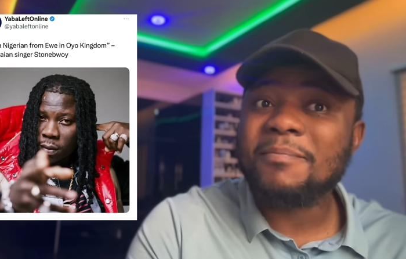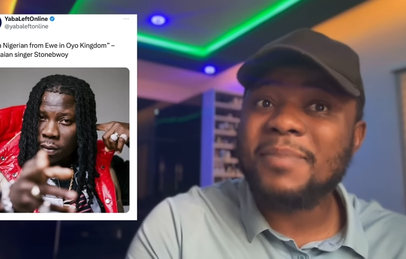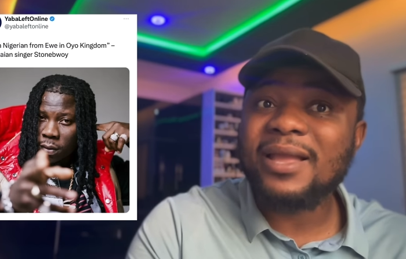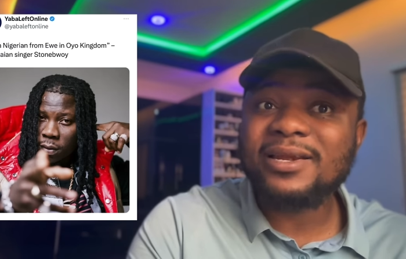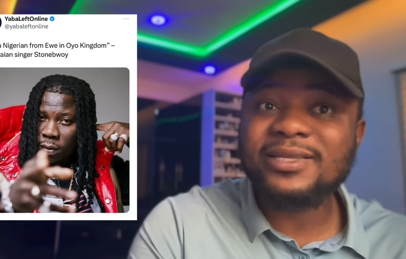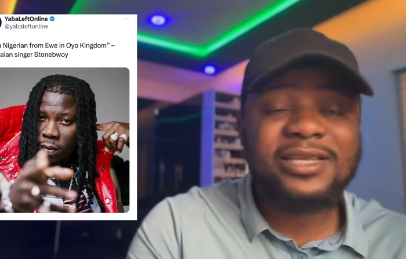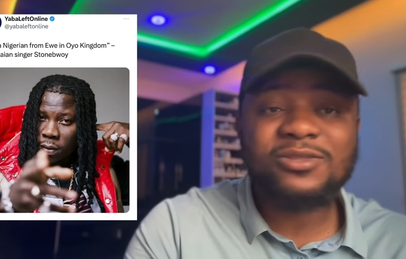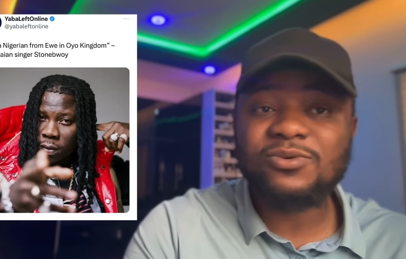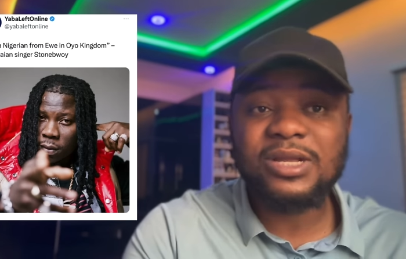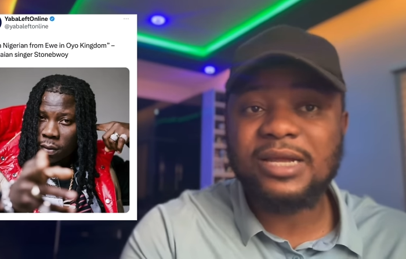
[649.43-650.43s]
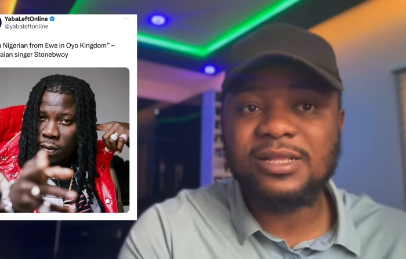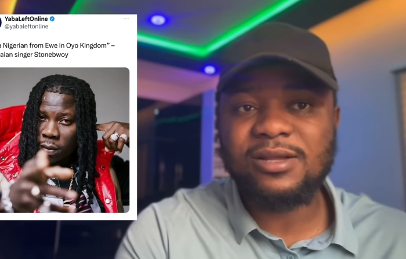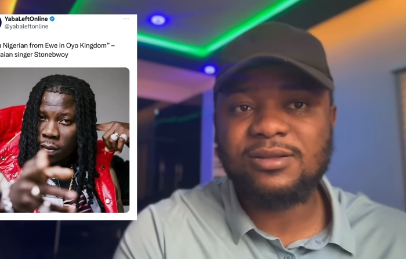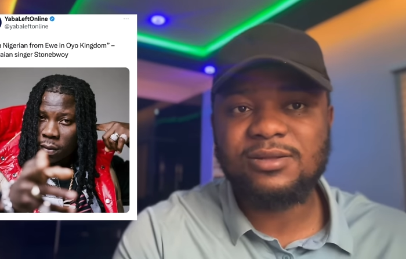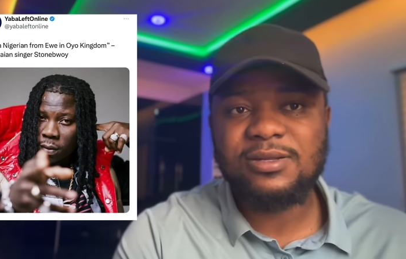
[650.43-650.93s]
Speaker 1: migrated to Ghana.
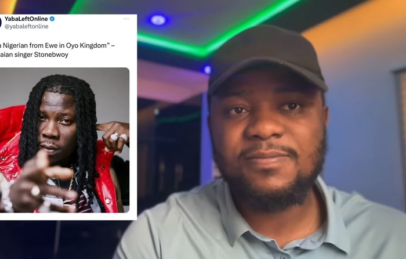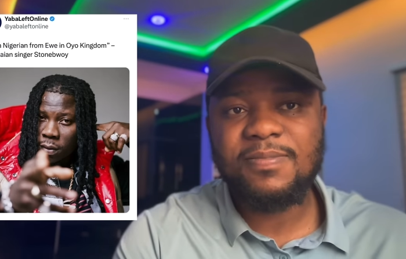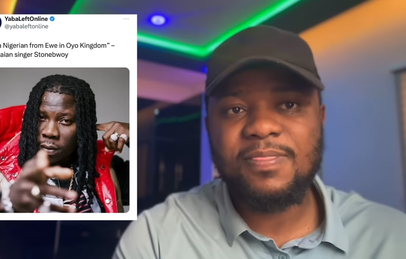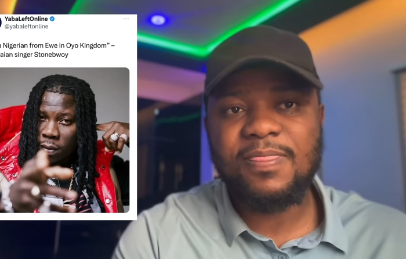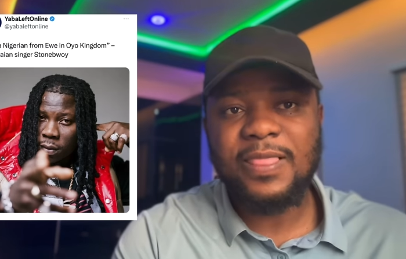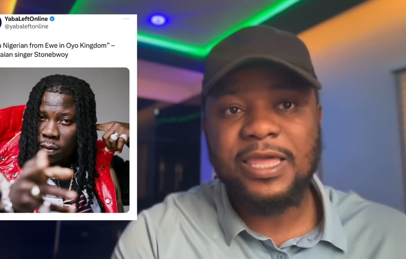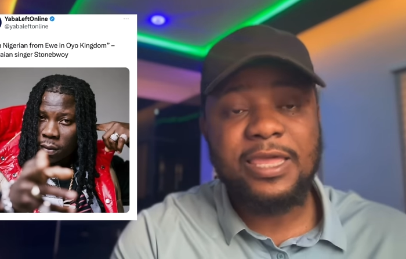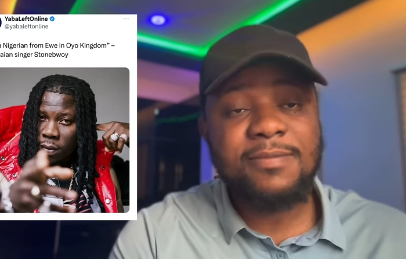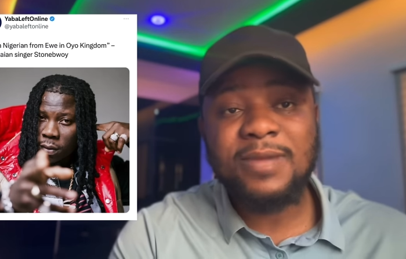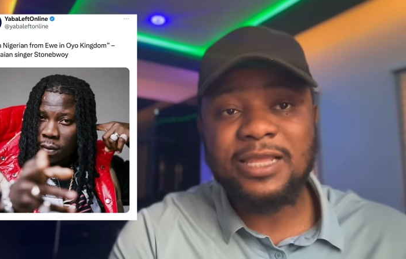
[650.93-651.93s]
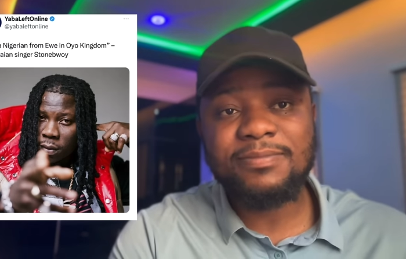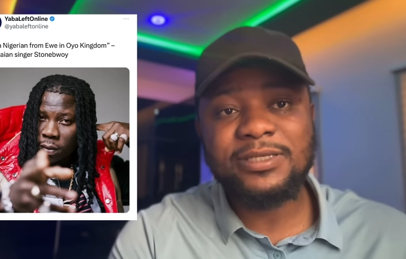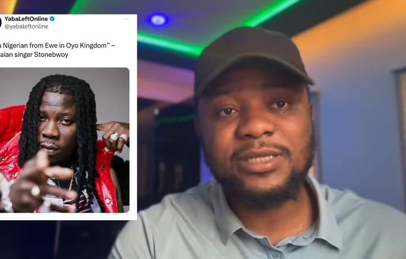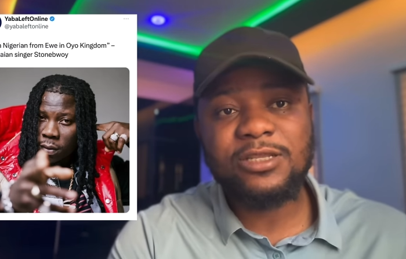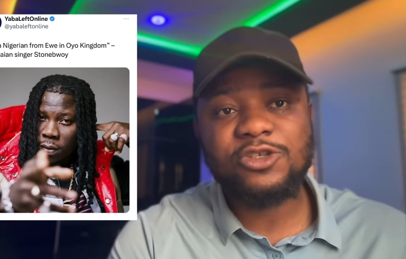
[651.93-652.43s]
He might be
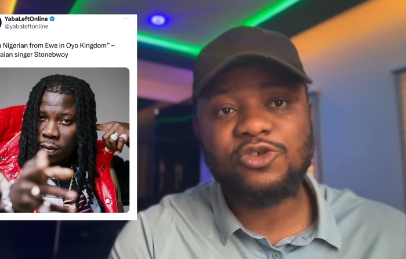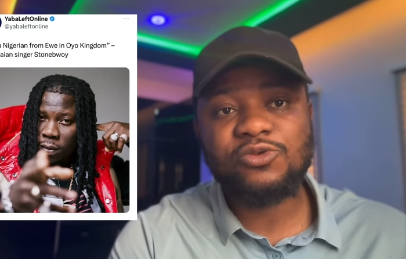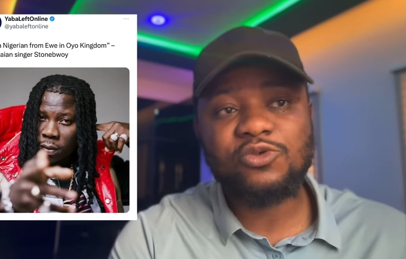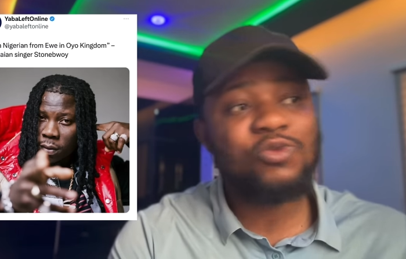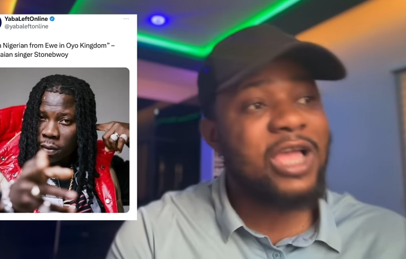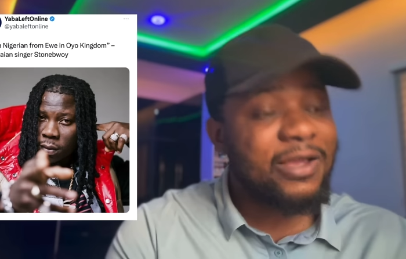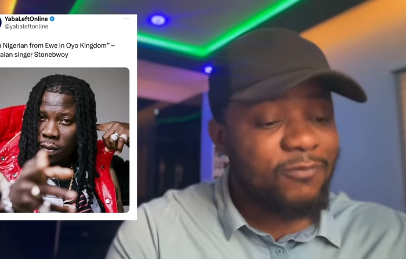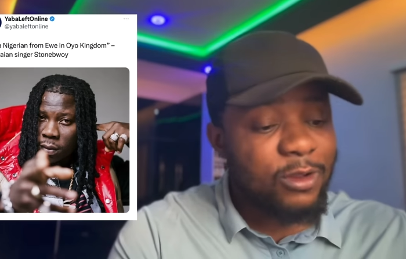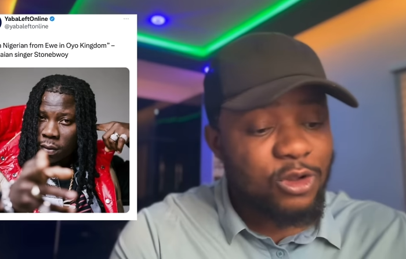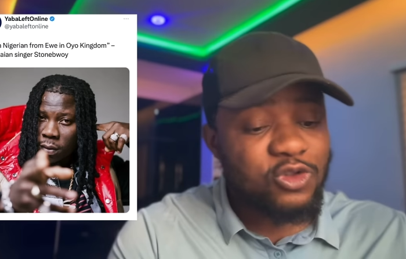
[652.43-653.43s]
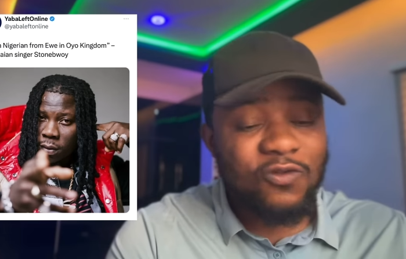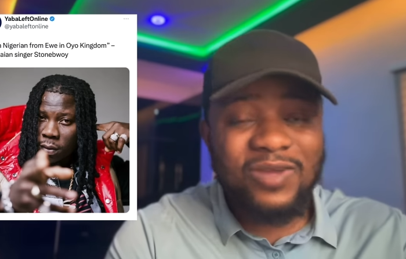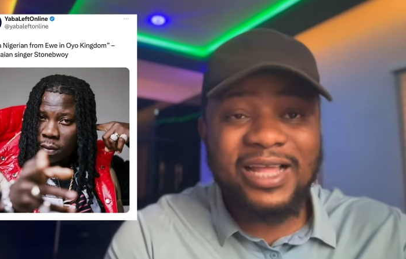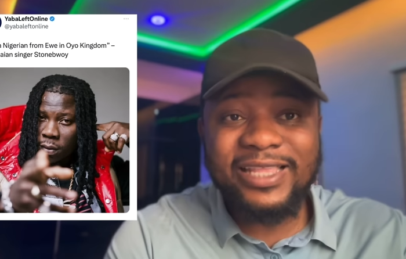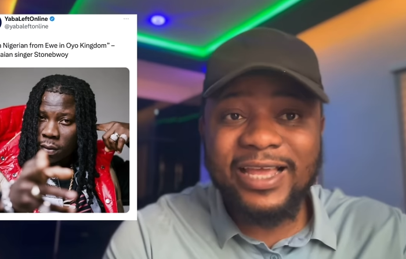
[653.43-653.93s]
saying the truth. We have a lot of
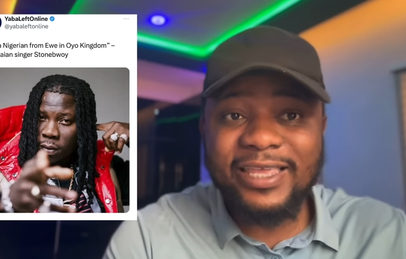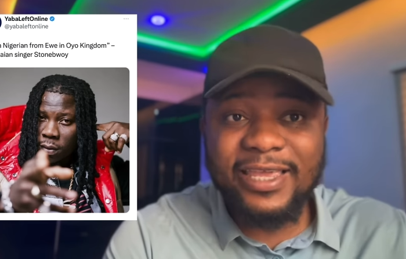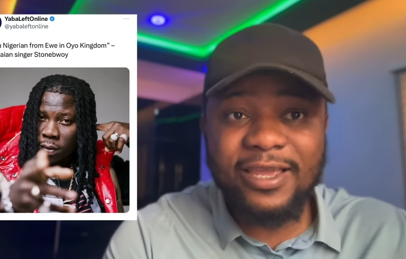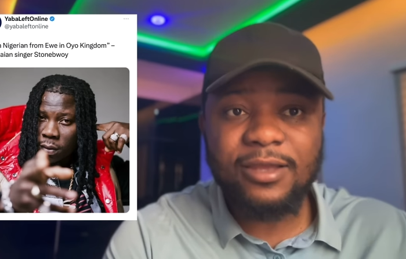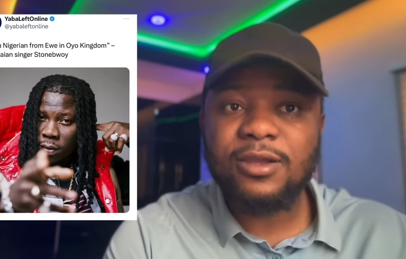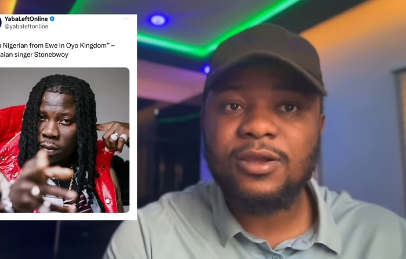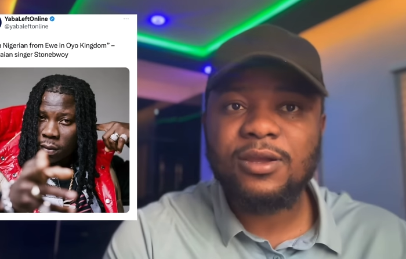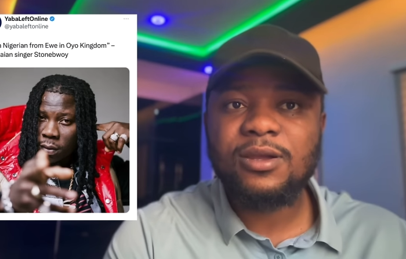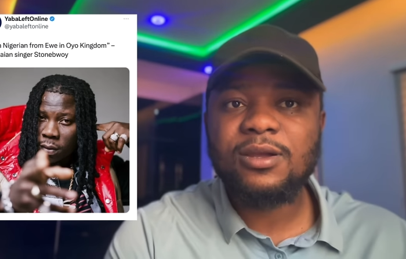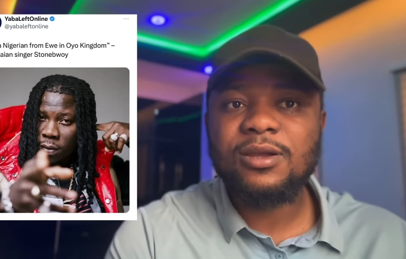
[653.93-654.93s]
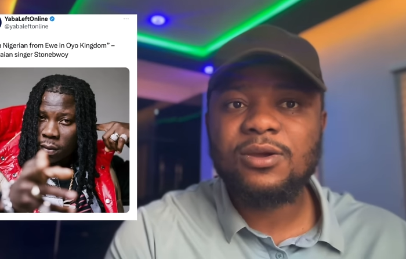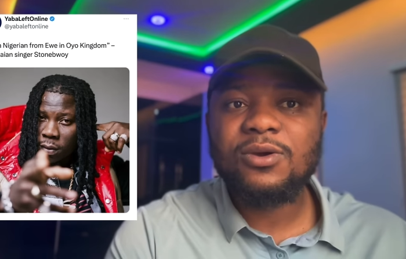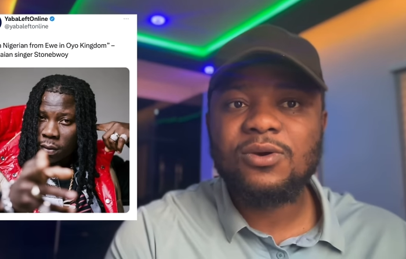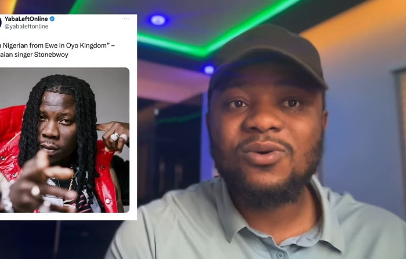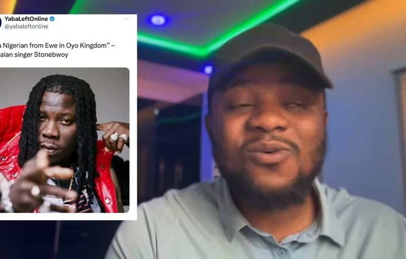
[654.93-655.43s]
Ghanaians here
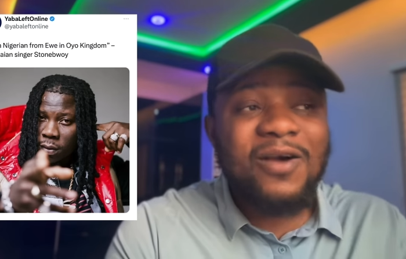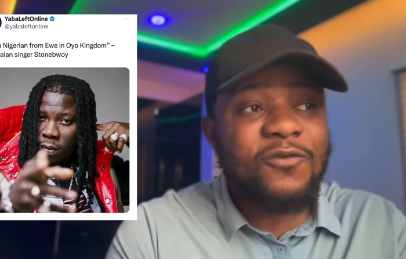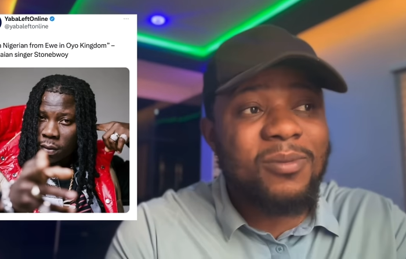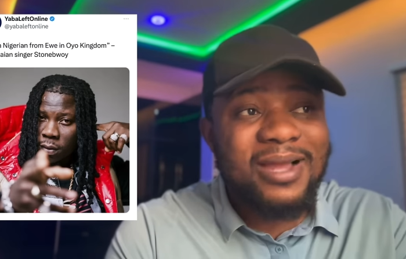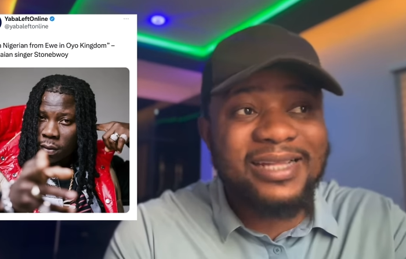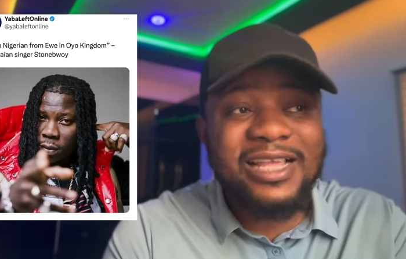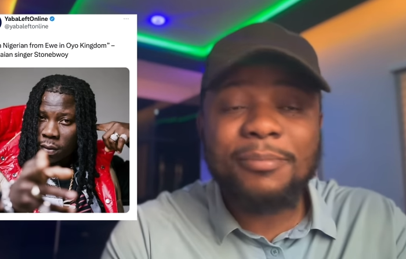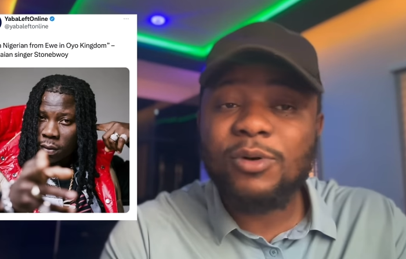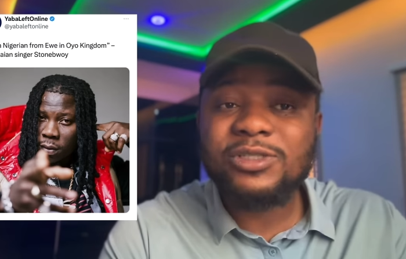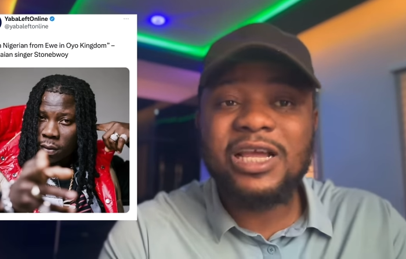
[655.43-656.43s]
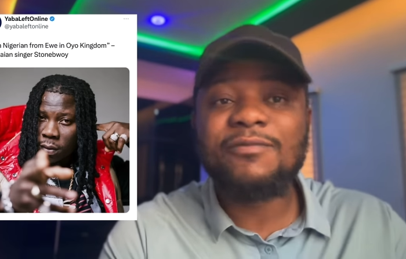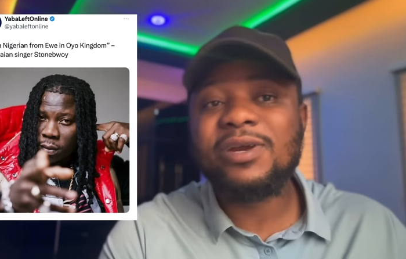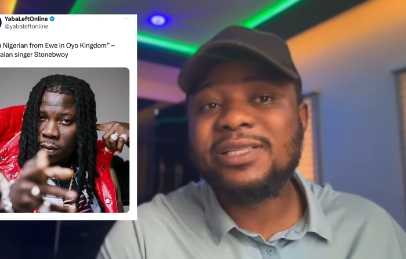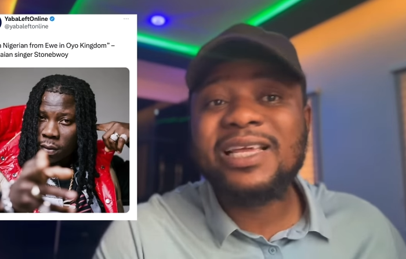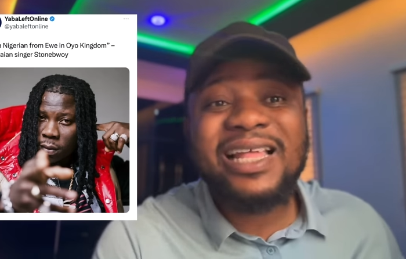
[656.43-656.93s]
who are from Ghana, but they have
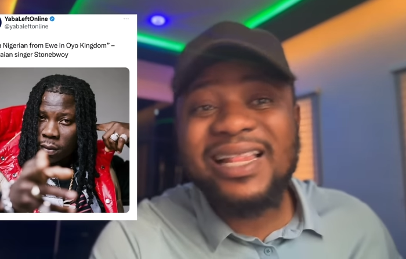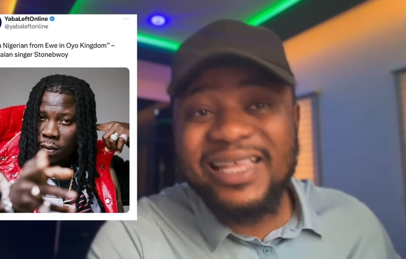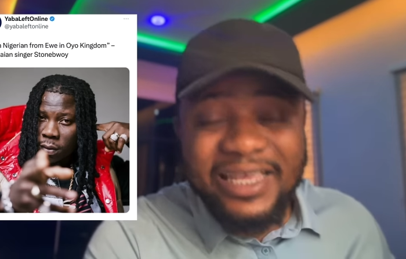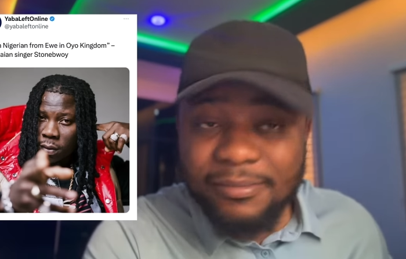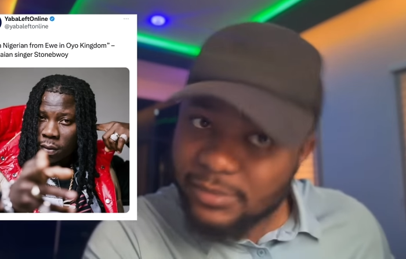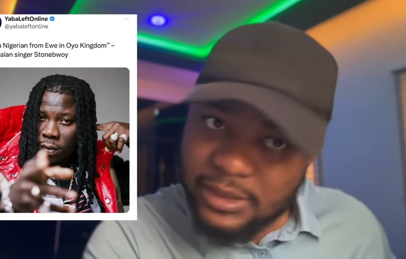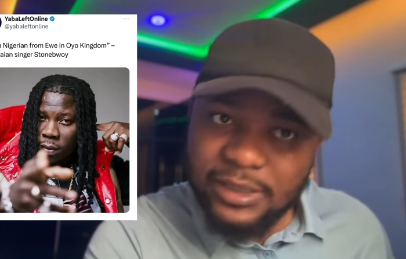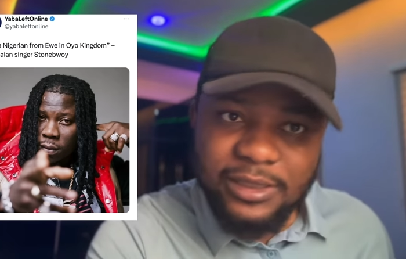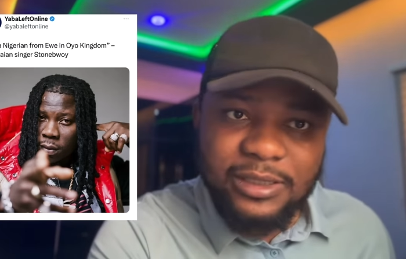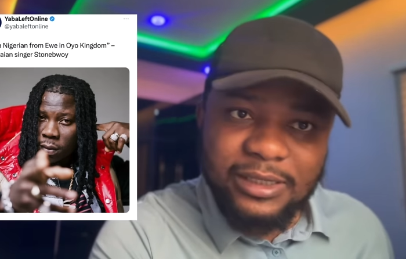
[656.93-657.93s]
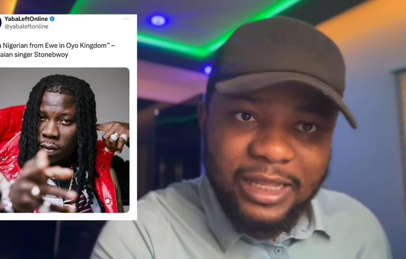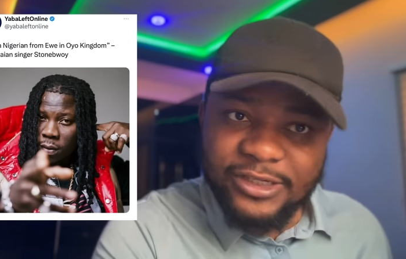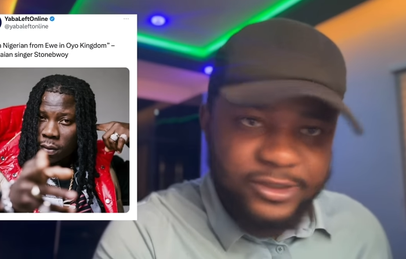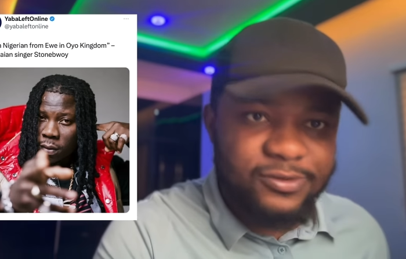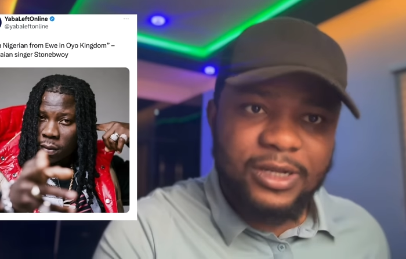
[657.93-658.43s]
already claimed
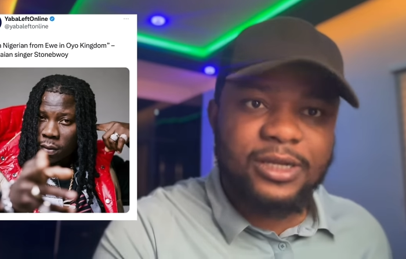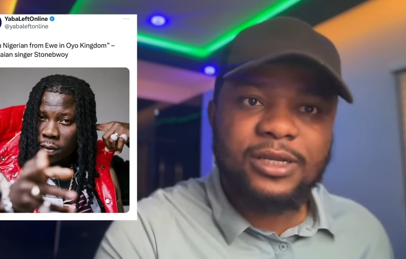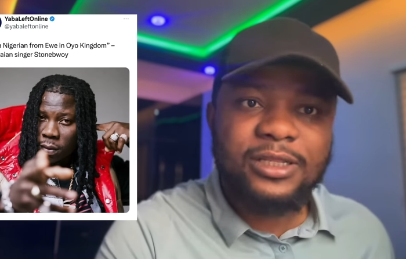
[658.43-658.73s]
Nigeria.